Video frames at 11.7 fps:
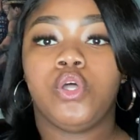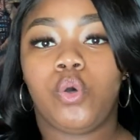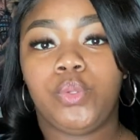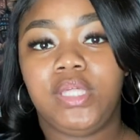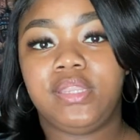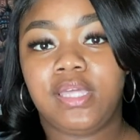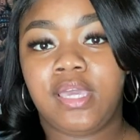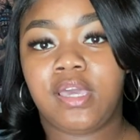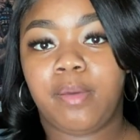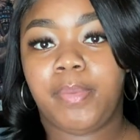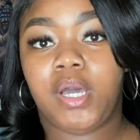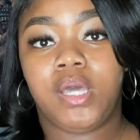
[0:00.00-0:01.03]
only thing
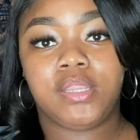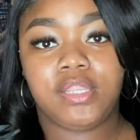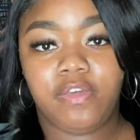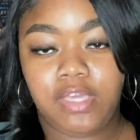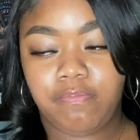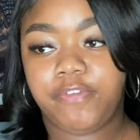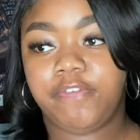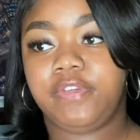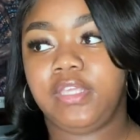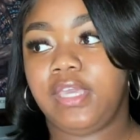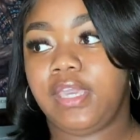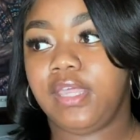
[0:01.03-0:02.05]
about the
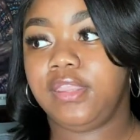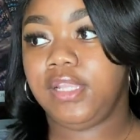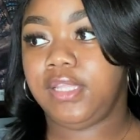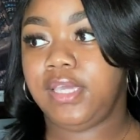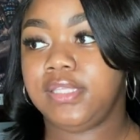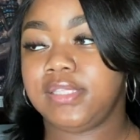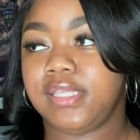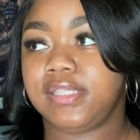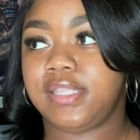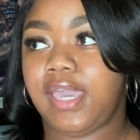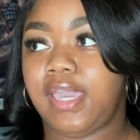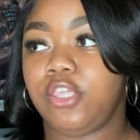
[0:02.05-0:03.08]
M50 and the lens is
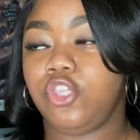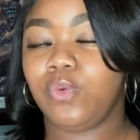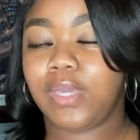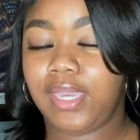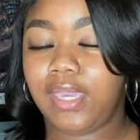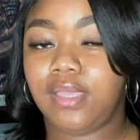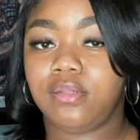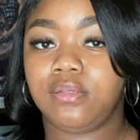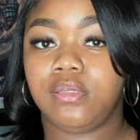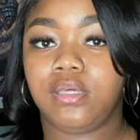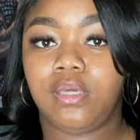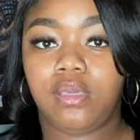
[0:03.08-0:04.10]
that you can
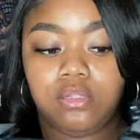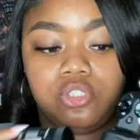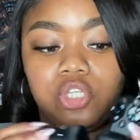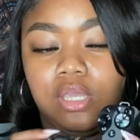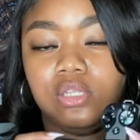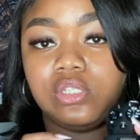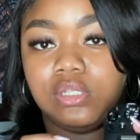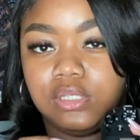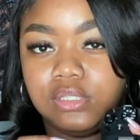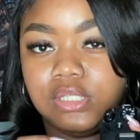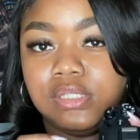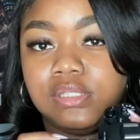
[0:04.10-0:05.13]
change
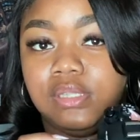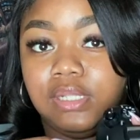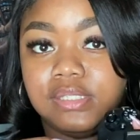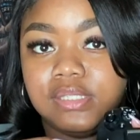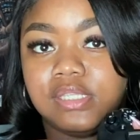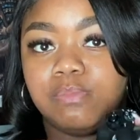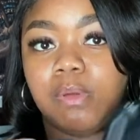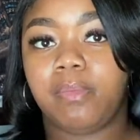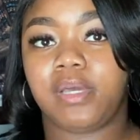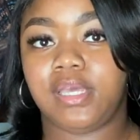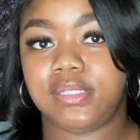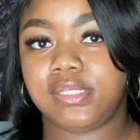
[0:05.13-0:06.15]
lenses, but
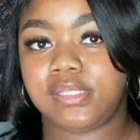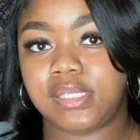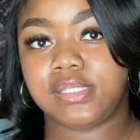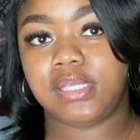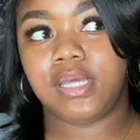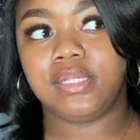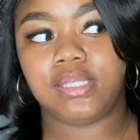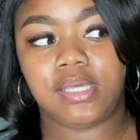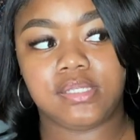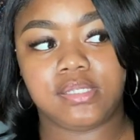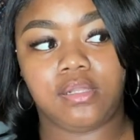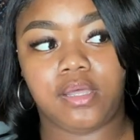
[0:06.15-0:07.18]
because this isn't a
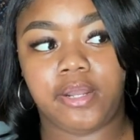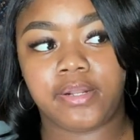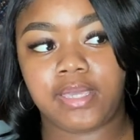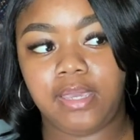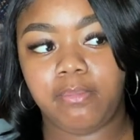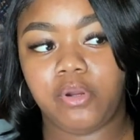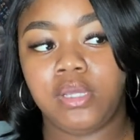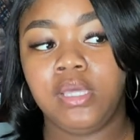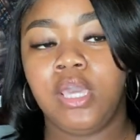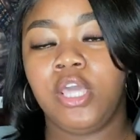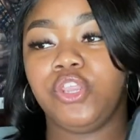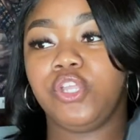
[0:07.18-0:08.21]
DSLR camera,
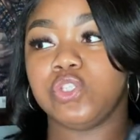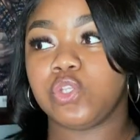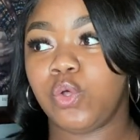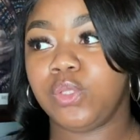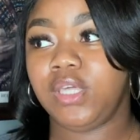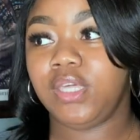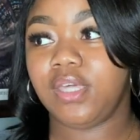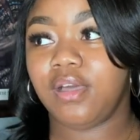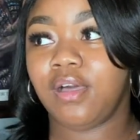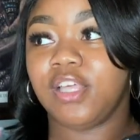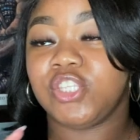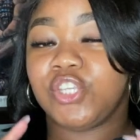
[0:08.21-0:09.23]
there's only
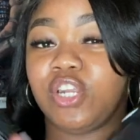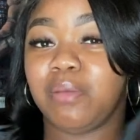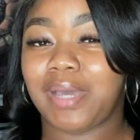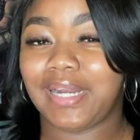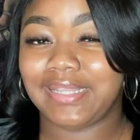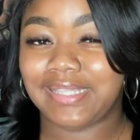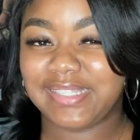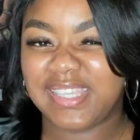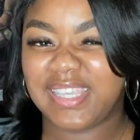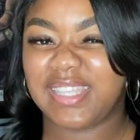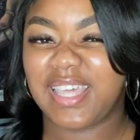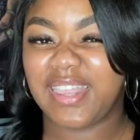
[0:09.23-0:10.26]
a certain amount of
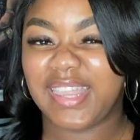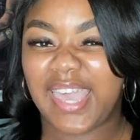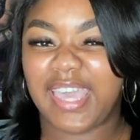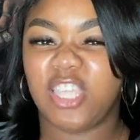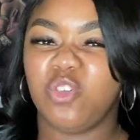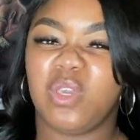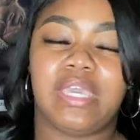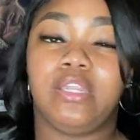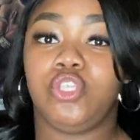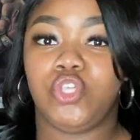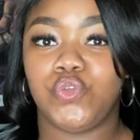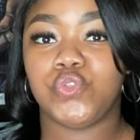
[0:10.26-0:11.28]
lenses that you can
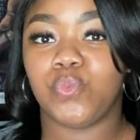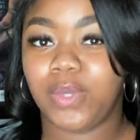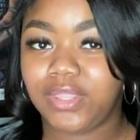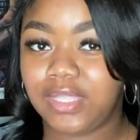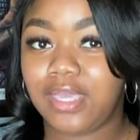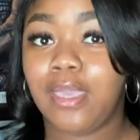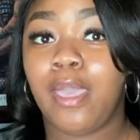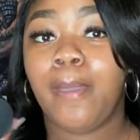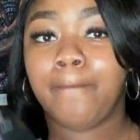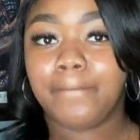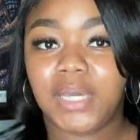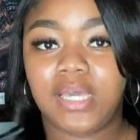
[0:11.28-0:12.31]
use with it.
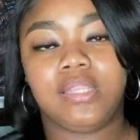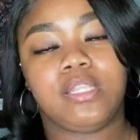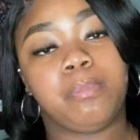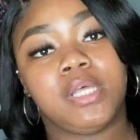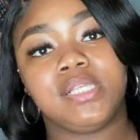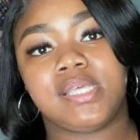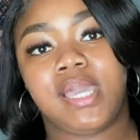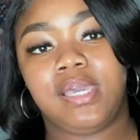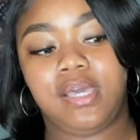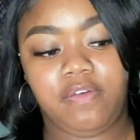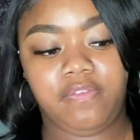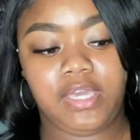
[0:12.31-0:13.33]
But the plus side
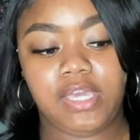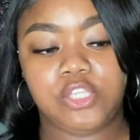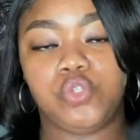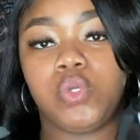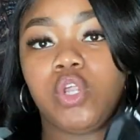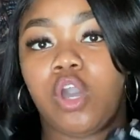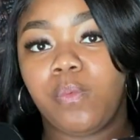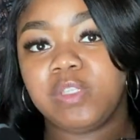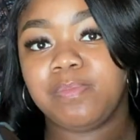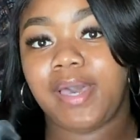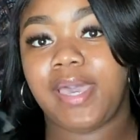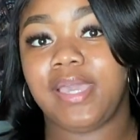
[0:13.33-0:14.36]
of it is you can always
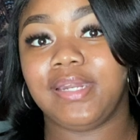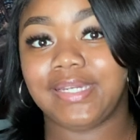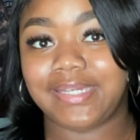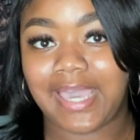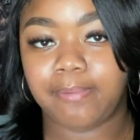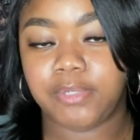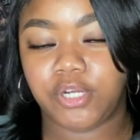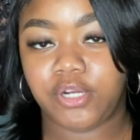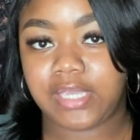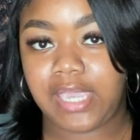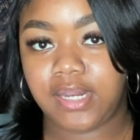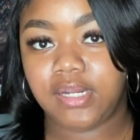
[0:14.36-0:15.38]
buy an adapter, a
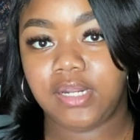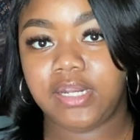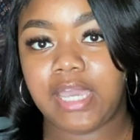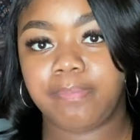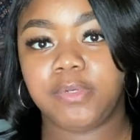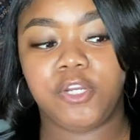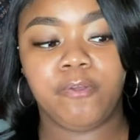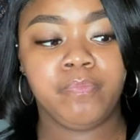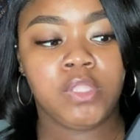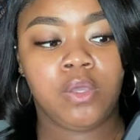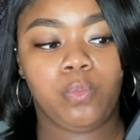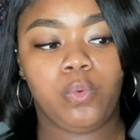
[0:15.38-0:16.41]
Canon adapter,
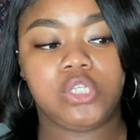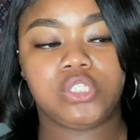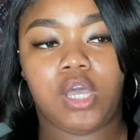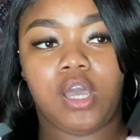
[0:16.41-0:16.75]
which